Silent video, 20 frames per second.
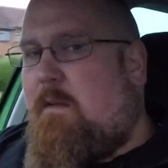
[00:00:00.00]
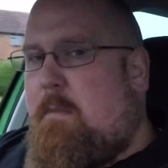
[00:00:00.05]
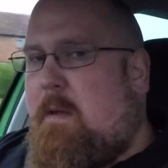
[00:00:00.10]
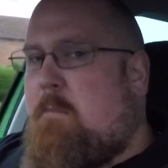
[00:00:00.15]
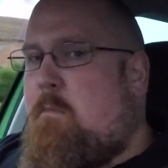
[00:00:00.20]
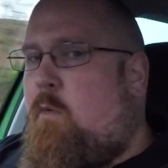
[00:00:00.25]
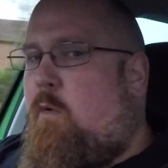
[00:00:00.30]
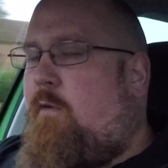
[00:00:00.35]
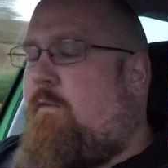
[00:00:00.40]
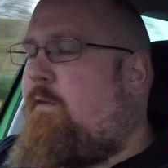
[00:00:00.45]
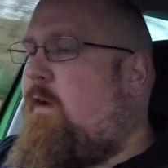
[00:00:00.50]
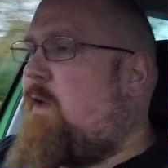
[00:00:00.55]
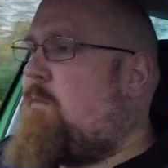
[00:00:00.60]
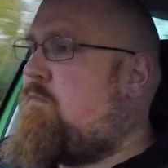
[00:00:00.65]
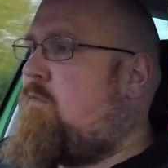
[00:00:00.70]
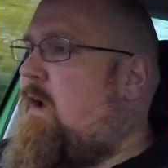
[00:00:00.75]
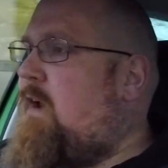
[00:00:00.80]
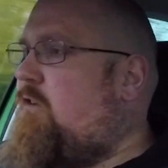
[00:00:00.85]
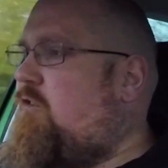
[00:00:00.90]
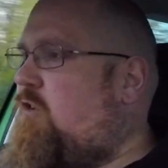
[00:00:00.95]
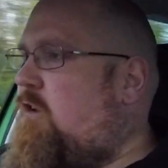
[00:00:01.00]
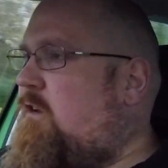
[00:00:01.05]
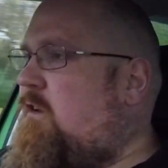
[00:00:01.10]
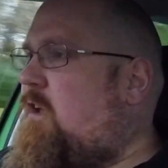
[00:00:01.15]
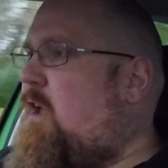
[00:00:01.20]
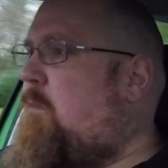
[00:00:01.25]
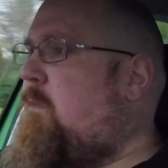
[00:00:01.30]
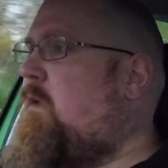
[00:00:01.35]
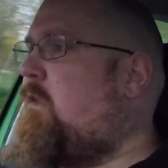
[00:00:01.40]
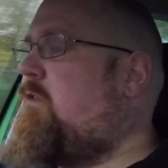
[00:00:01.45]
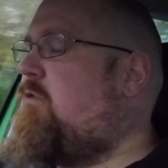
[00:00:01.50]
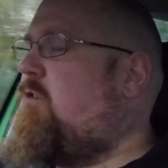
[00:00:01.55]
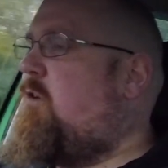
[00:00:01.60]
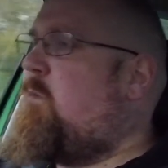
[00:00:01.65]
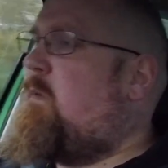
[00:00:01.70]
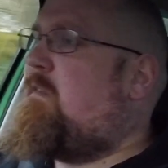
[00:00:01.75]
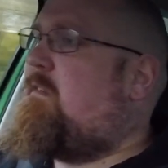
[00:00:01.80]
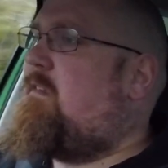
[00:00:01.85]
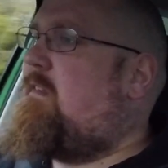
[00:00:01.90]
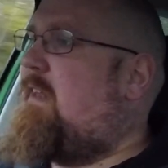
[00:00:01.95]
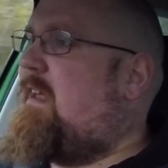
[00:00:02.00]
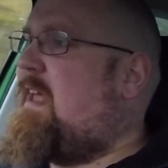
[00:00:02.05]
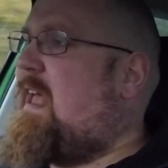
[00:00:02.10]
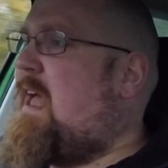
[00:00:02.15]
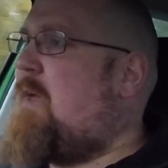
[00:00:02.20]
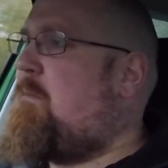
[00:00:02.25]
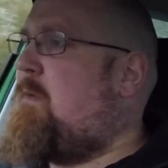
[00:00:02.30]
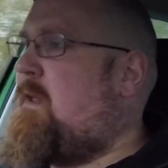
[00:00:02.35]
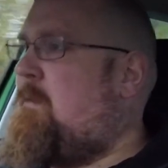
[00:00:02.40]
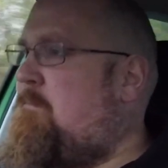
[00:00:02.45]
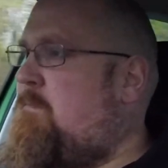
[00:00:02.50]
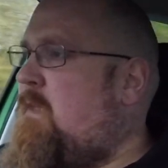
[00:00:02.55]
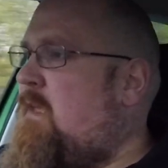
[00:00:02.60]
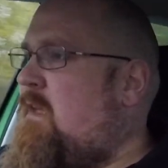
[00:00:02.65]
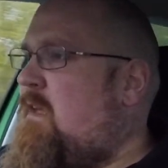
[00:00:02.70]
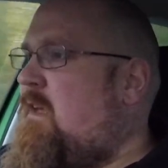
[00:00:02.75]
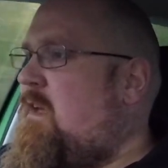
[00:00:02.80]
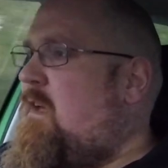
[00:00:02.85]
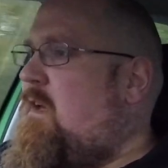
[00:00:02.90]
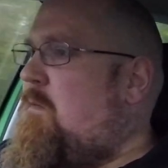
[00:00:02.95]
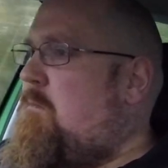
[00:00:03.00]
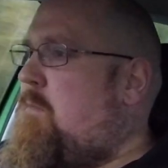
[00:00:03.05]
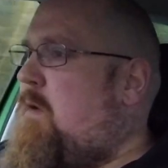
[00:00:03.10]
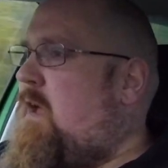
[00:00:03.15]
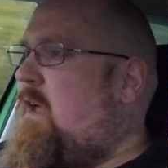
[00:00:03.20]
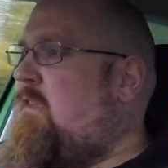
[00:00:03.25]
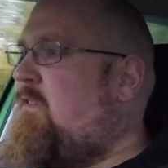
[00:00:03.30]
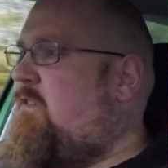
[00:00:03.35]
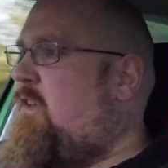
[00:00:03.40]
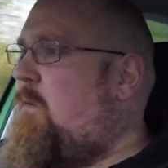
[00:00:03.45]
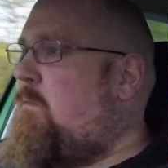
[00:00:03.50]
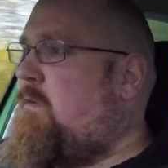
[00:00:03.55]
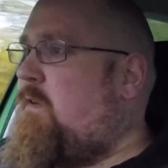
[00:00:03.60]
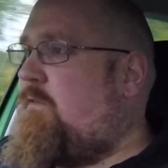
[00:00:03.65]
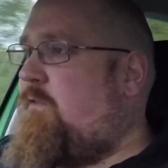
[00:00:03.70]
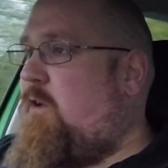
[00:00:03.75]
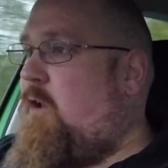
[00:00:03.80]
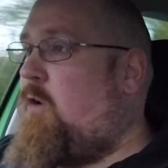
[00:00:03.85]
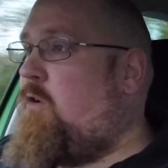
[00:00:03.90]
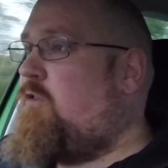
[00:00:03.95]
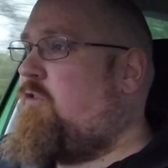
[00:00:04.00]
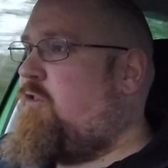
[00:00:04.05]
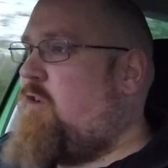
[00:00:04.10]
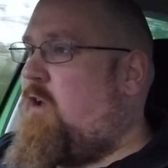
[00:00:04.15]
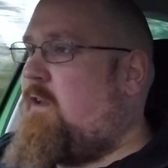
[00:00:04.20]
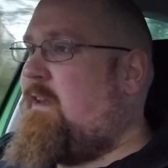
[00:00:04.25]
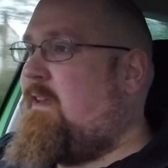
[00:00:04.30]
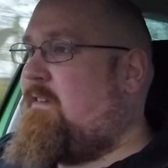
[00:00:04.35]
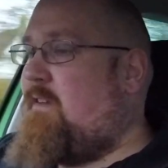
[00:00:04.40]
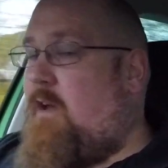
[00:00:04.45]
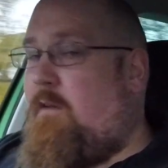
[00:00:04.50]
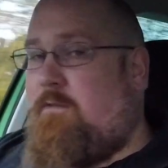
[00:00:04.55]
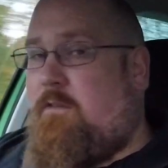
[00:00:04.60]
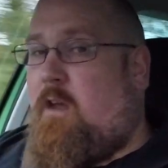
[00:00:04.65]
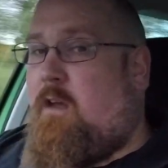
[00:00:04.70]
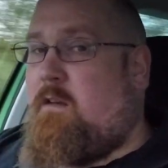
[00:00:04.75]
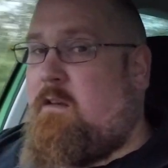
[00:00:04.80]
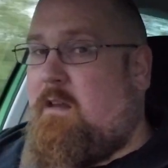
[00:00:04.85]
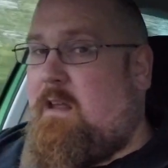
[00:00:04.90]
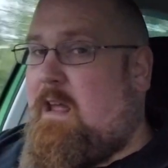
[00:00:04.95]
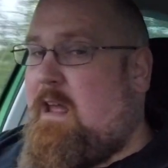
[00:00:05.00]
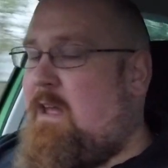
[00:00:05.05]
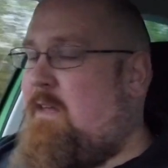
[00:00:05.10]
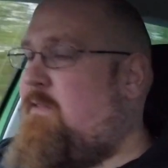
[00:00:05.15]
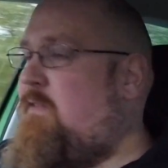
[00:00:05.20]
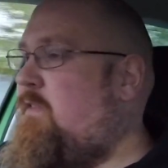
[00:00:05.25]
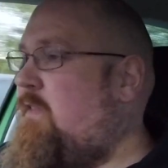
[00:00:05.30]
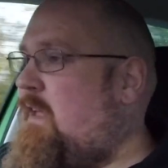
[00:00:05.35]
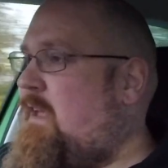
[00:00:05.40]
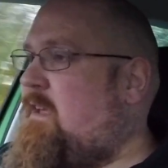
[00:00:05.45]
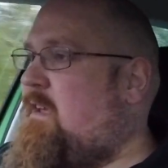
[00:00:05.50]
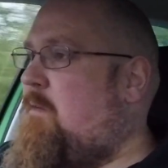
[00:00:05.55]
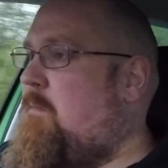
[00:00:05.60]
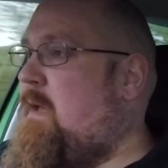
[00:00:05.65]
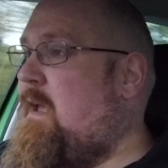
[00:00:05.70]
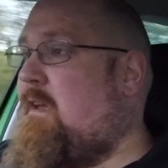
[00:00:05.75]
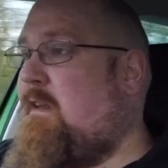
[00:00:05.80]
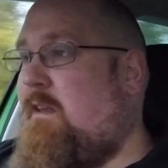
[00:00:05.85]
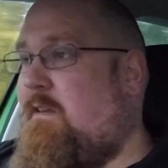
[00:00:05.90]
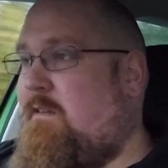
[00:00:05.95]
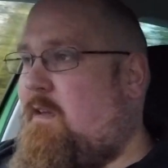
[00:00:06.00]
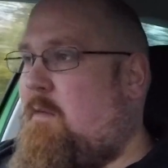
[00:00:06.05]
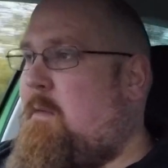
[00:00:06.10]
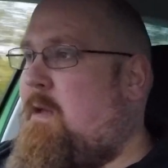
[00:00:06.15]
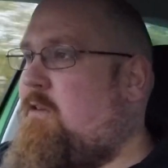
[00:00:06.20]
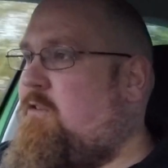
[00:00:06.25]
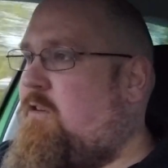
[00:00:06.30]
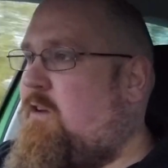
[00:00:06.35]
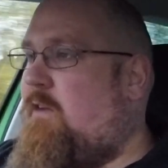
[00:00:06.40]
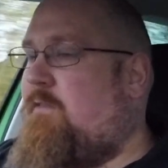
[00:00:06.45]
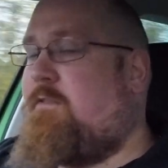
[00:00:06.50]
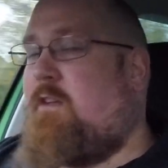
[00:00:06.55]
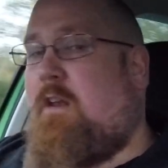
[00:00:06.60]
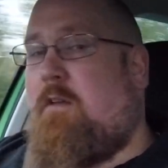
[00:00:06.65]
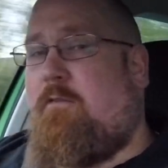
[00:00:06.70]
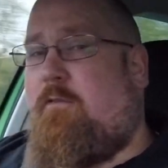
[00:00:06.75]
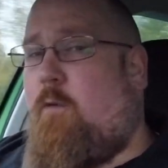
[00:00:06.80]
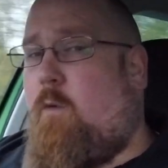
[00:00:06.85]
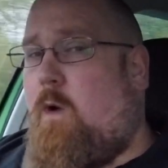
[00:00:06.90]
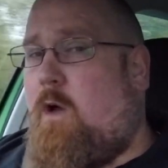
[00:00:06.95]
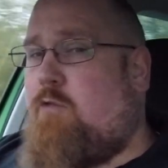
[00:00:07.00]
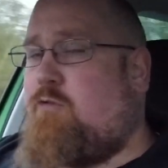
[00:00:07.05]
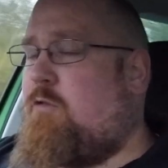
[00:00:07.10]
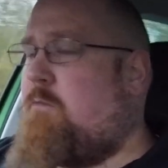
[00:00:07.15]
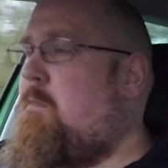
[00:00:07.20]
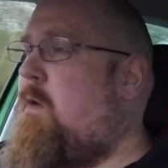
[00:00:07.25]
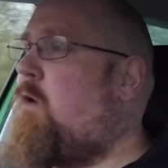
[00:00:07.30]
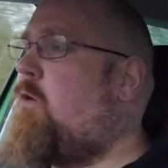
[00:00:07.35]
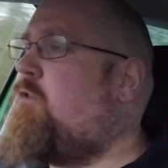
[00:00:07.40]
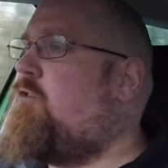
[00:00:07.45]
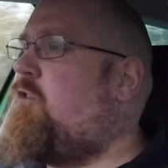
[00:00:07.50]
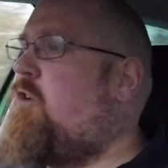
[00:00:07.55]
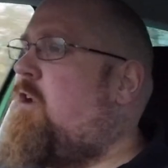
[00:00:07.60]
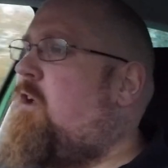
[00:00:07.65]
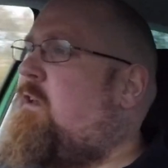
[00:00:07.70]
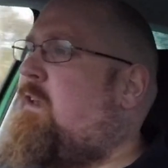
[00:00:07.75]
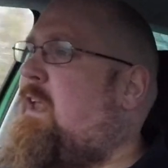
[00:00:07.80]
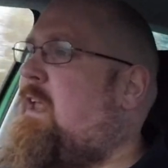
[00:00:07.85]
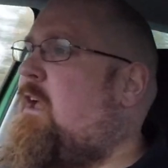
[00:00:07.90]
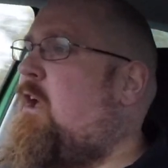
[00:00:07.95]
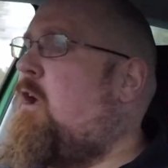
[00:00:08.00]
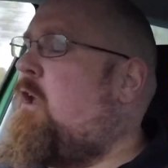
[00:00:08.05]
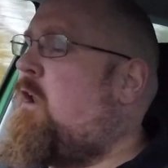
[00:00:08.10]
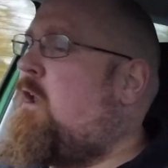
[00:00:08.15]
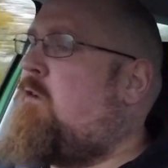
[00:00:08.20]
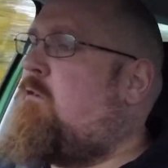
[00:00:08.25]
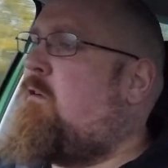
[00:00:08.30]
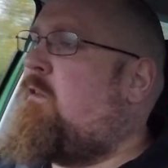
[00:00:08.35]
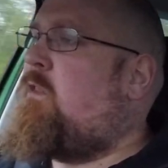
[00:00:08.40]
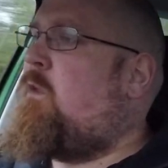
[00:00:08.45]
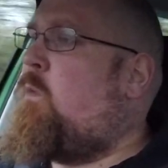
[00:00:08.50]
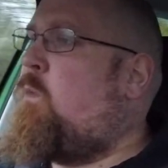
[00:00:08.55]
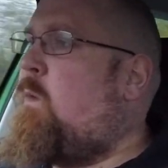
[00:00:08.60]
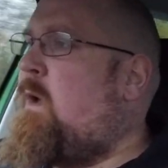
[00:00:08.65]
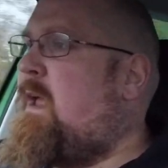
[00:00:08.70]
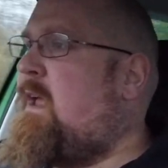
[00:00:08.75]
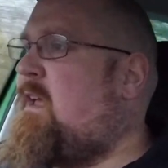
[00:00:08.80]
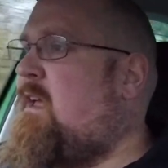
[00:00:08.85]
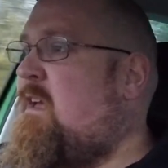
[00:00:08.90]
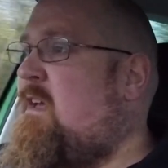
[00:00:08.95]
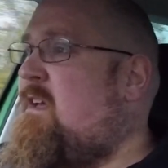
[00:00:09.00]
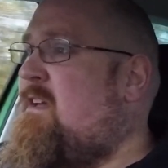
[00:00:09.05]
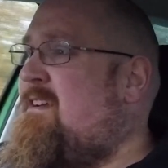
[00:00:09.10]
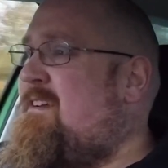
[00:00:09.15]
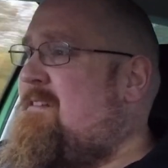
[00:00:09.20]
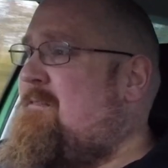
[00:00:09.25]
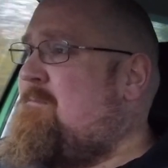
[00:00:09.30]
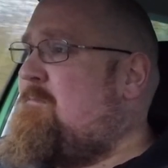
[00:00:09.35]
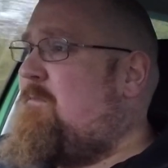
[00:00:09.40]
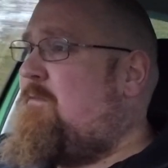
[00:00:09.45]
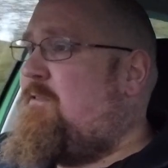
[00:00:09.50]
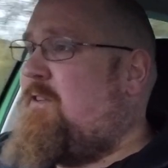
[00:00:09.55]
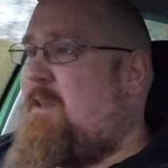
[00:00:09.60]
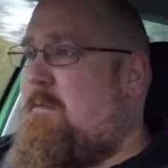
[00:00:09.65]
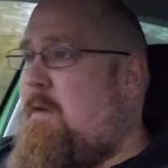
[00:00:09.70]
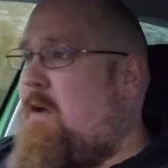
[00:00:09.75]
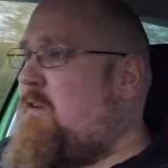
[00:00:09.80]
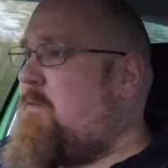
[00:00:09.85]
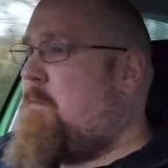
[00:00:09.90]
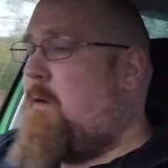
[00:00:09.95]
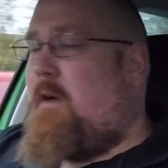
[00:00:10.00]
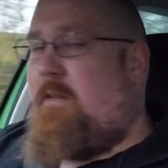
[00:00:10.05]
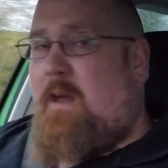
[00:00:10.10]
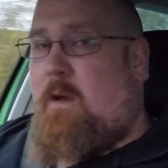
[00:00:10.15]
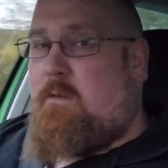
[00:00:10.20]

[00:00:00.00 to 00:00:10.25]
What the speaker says: more vibration coming through into the cabin. But in terms of long journeys I've done in the Kamiq, and as I mentioned, I've done a 400-mile journey earlier in the week. For the most part, that was